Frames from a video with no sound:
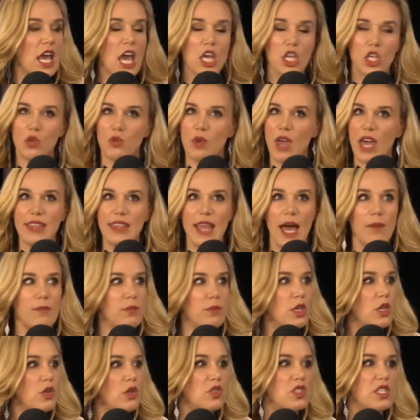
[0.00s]
you get that
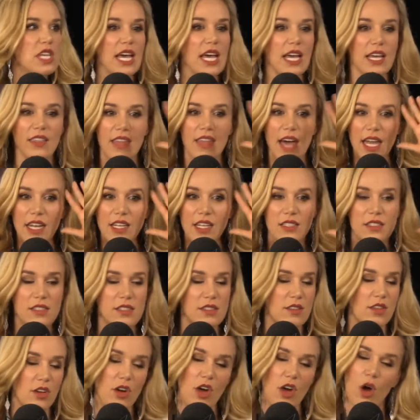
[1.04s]
music. That is,
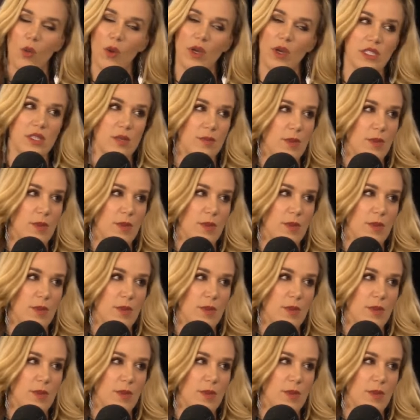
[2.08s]
they're always the